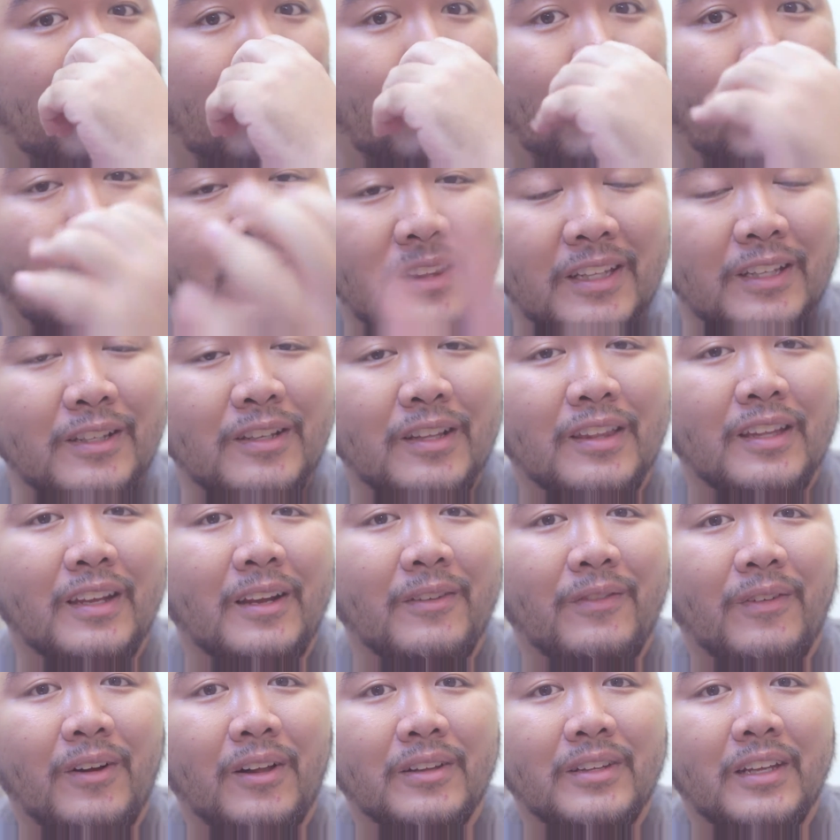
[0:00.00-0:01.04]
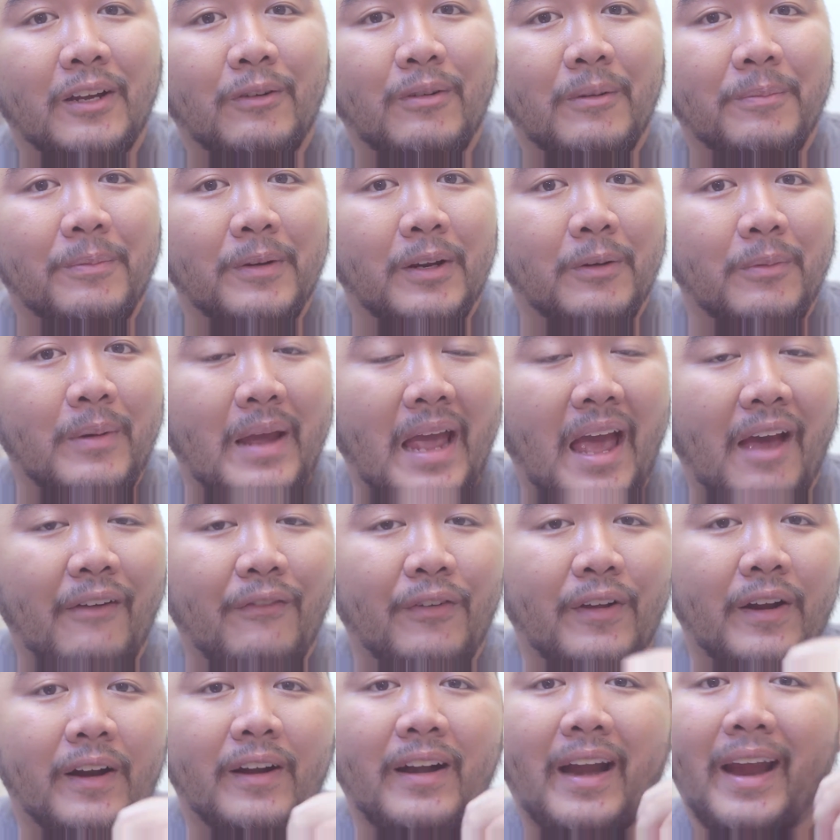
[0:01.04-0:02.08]
what did you think of all the equipment that we
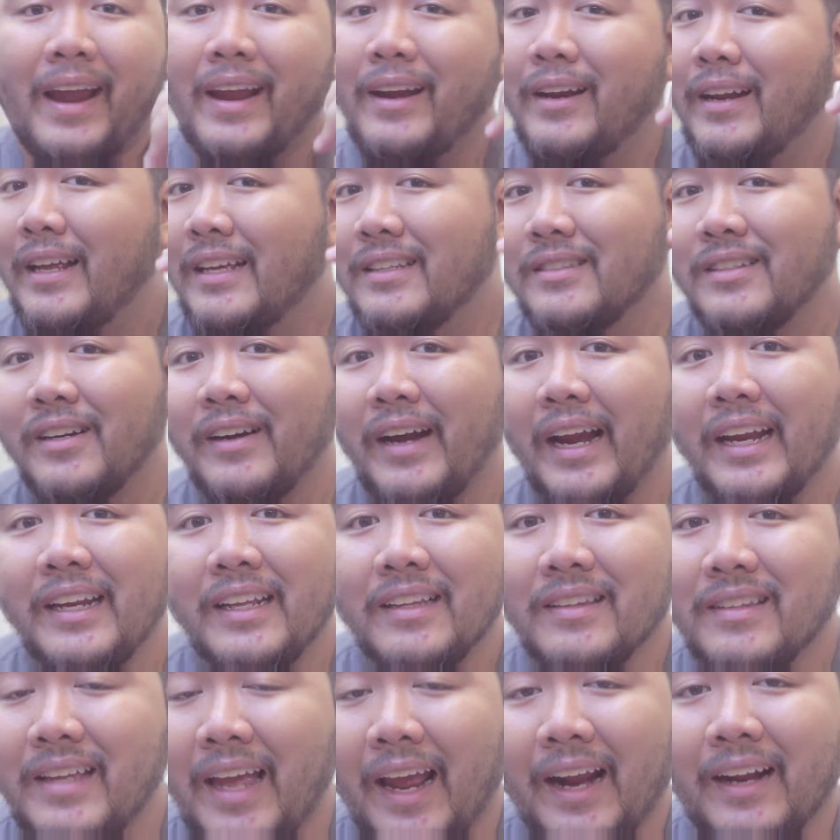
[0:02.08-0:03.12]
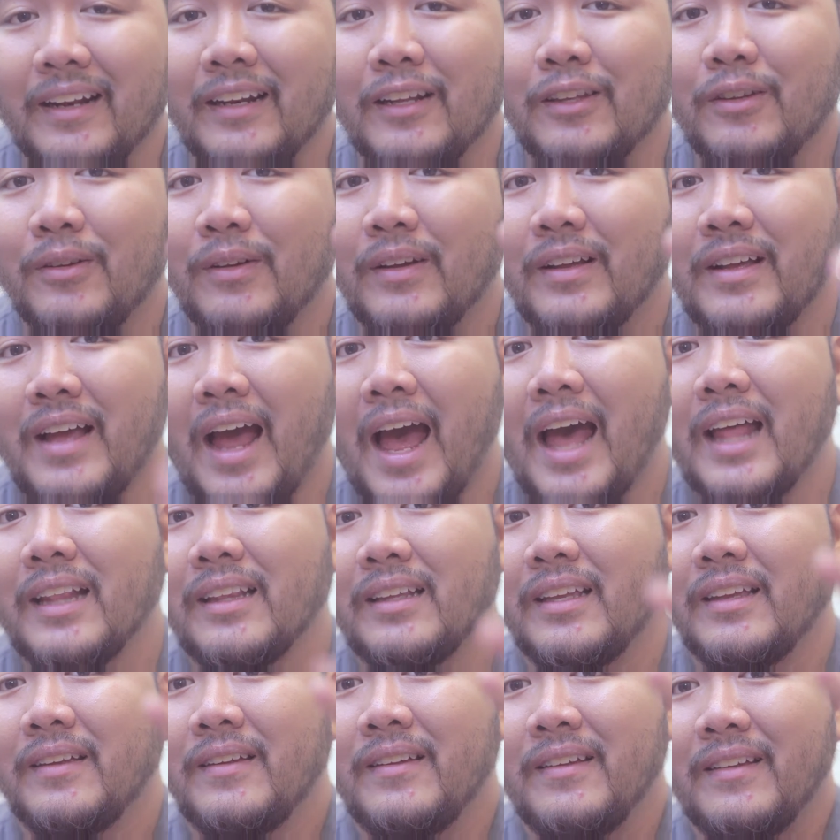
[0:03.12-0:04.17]
have here and is there any tech that you
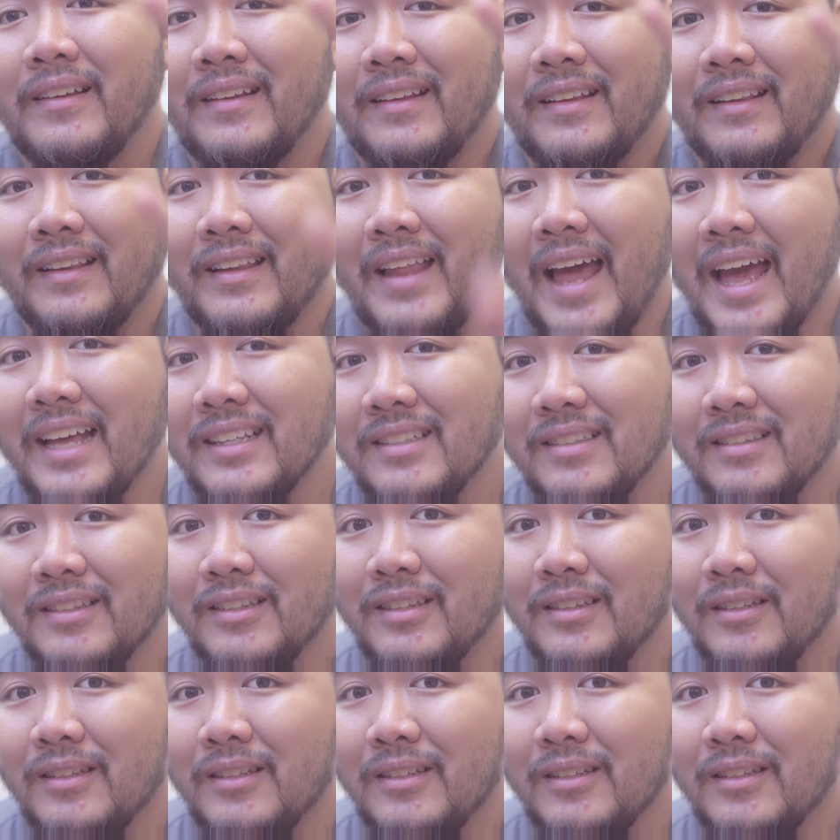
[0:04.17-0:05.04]
got last